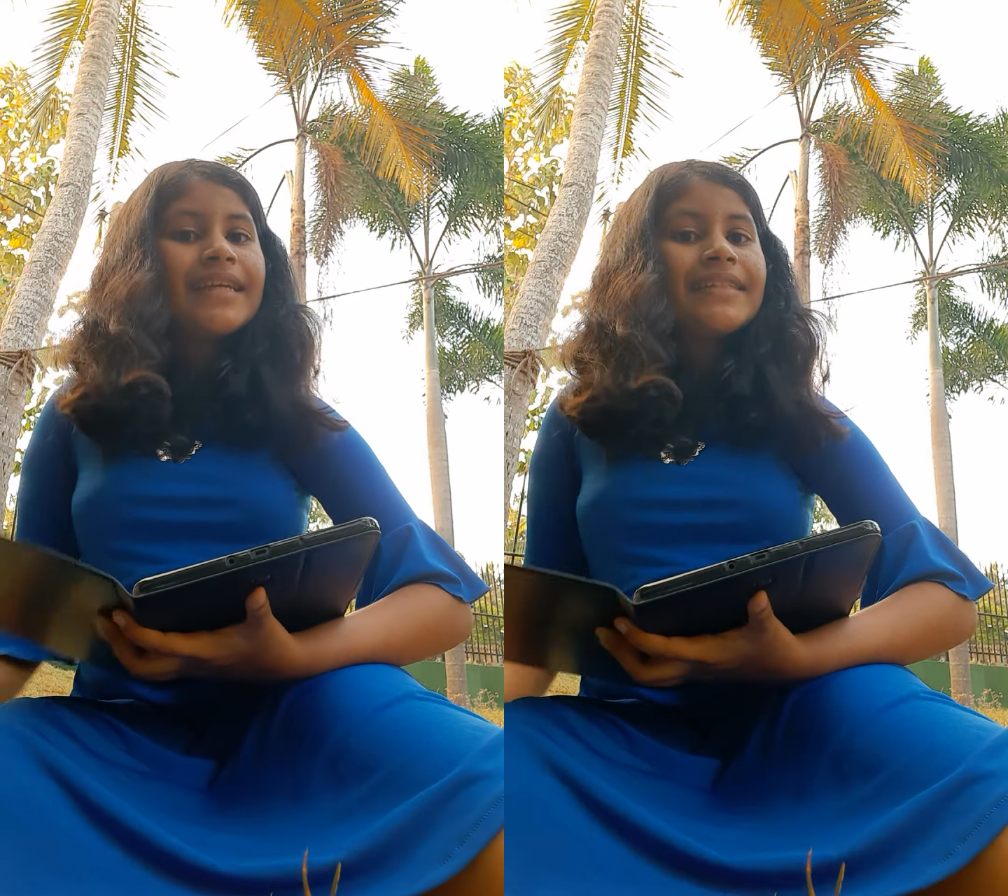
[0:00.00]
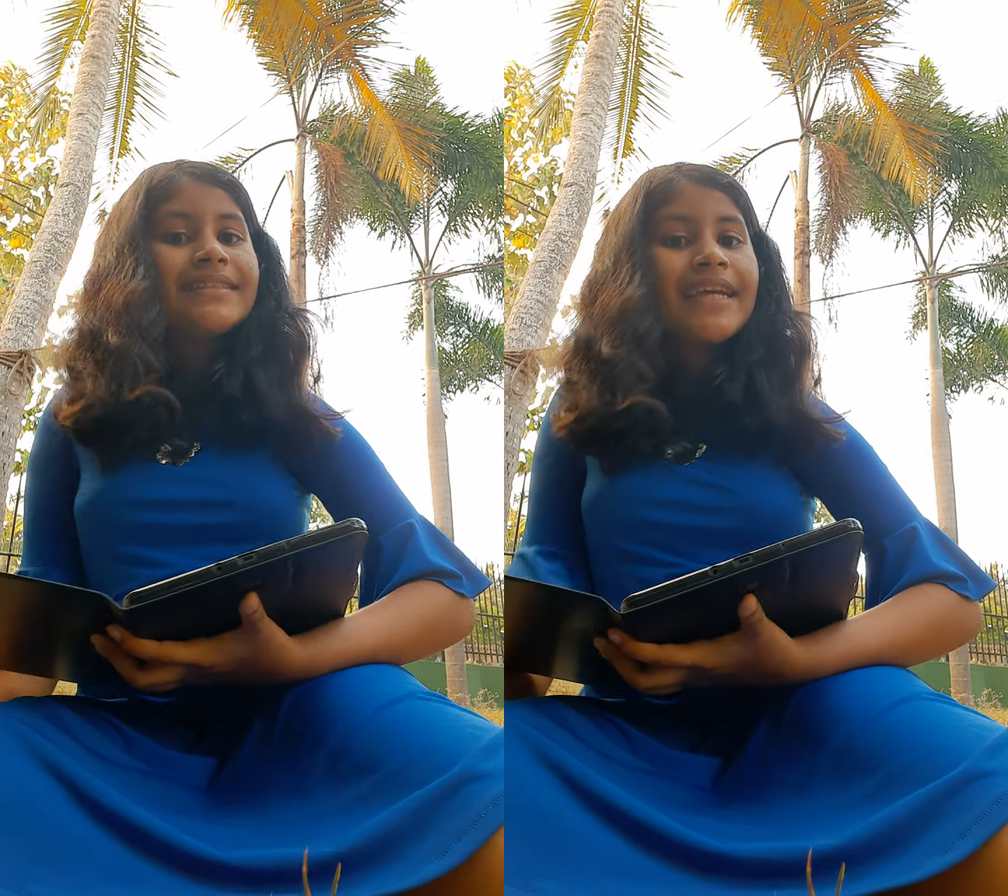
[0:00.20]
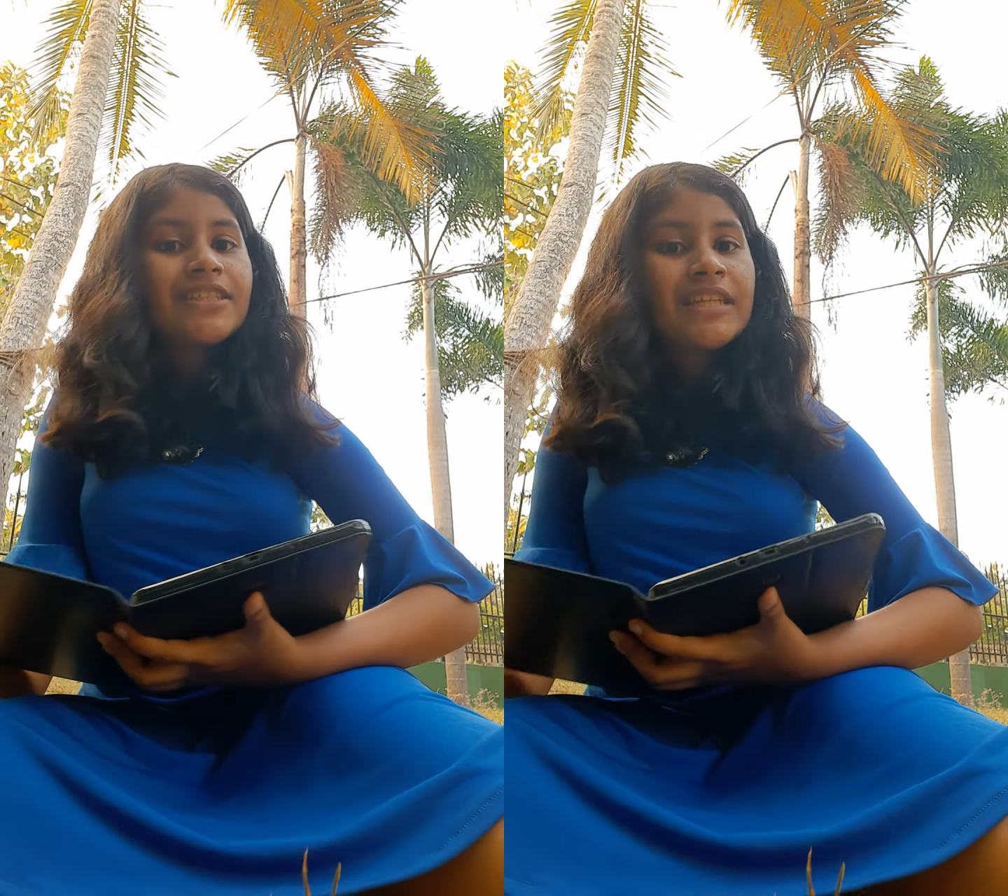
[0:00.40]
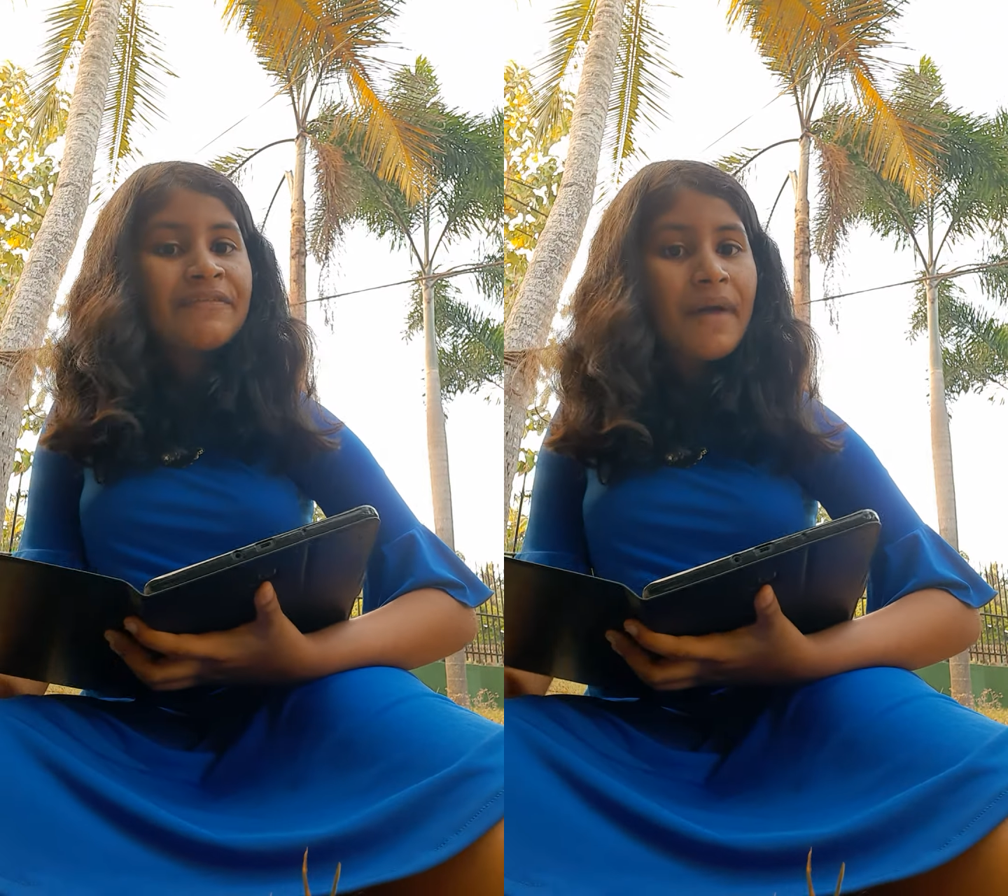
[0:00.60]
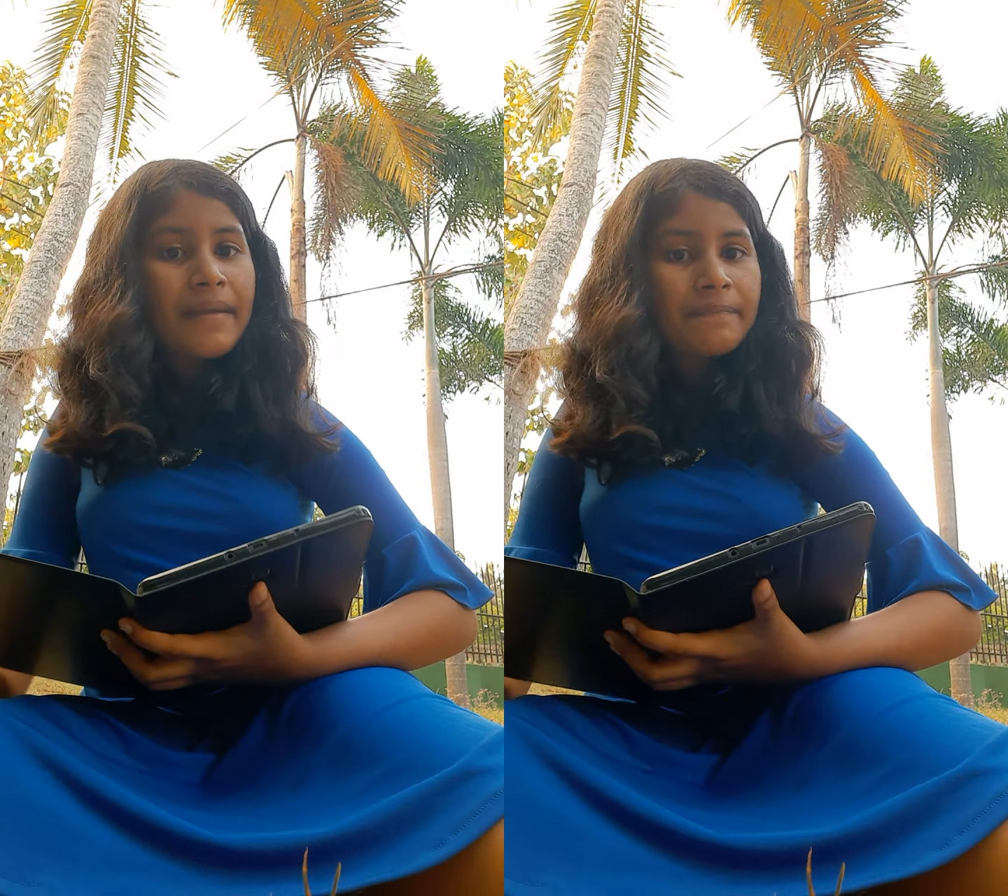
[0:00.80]
Section
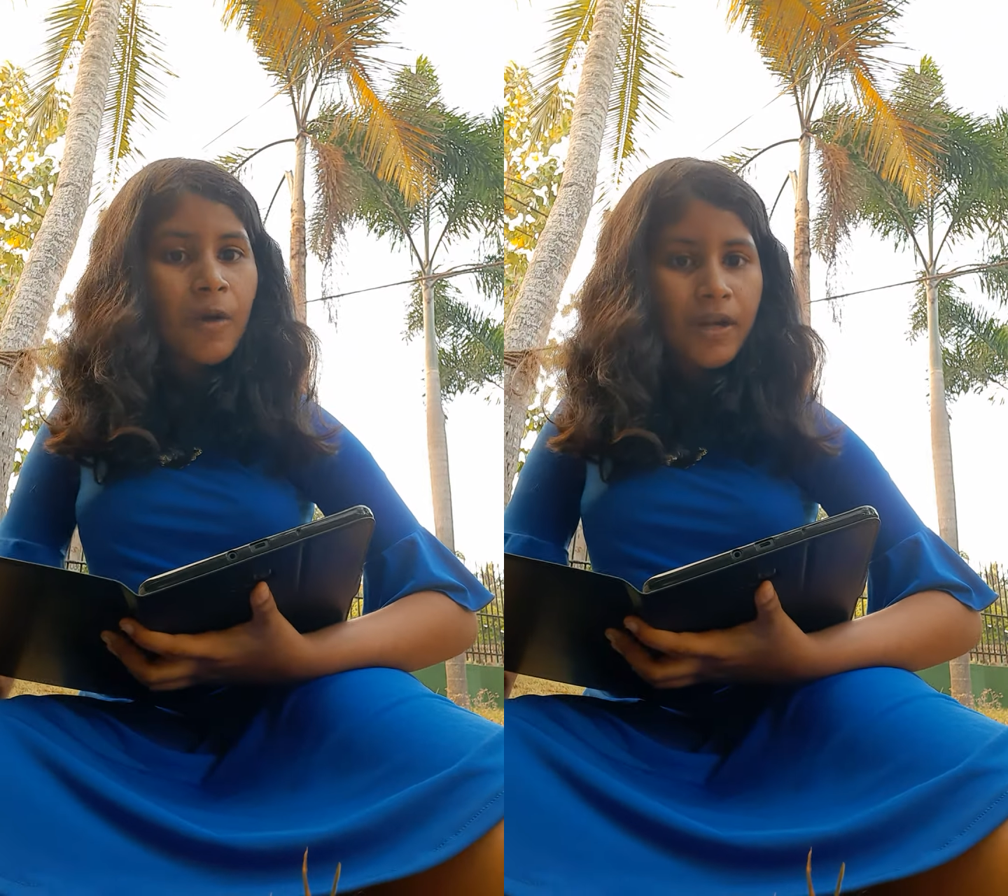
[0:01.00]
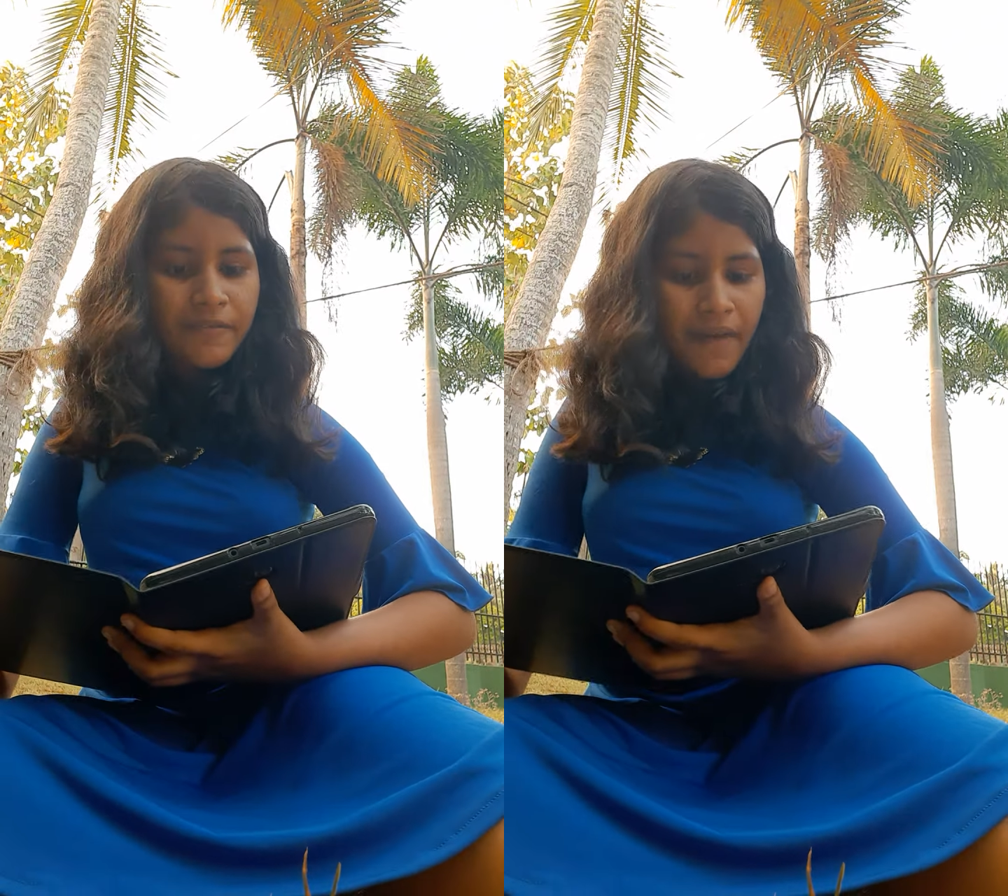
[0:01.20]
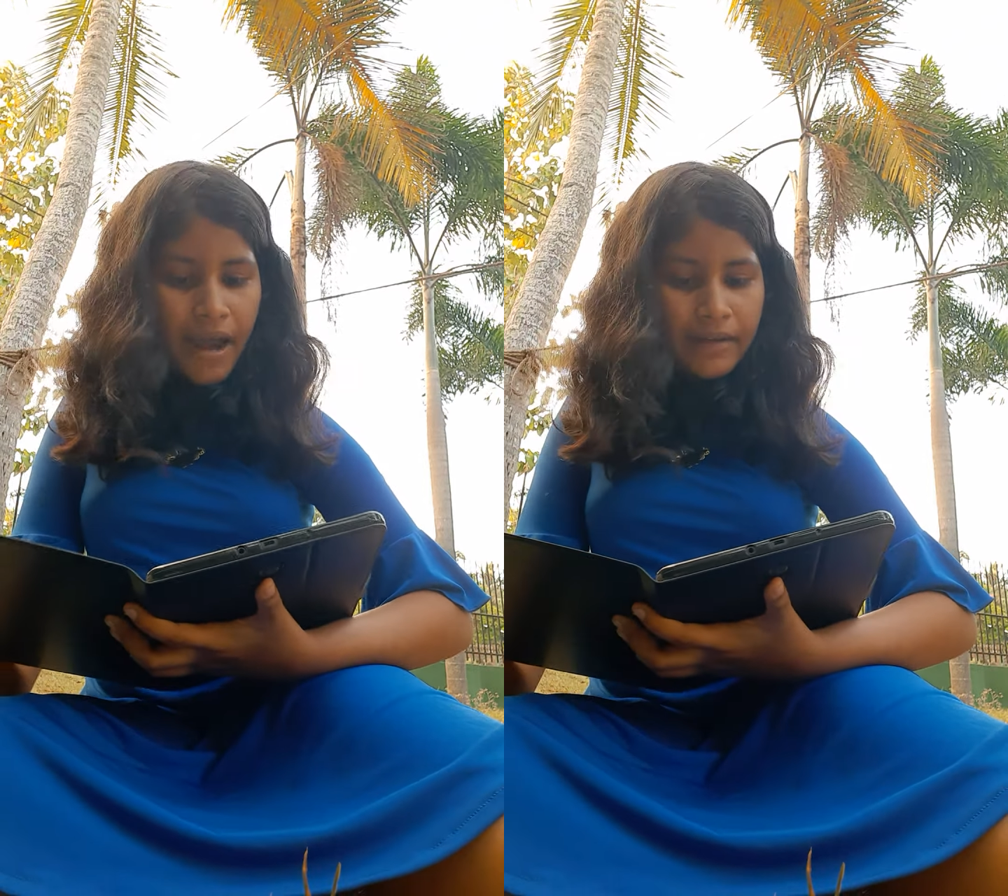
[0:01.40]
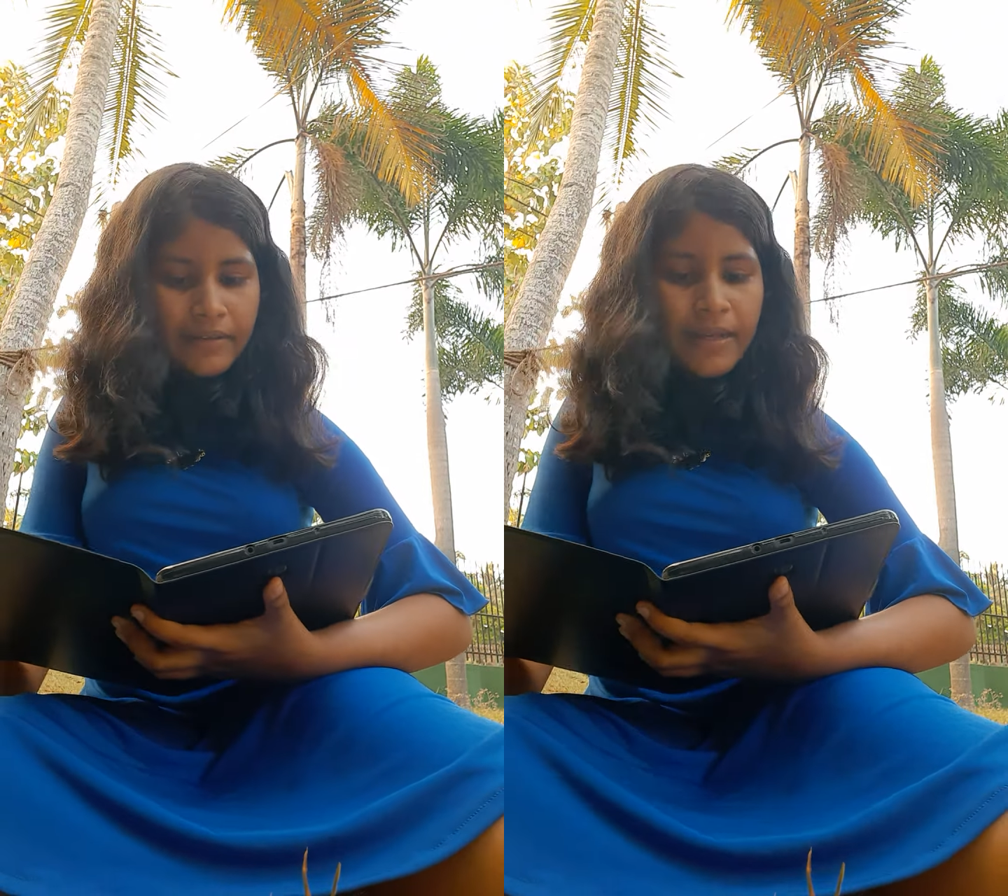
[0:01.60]
1.1,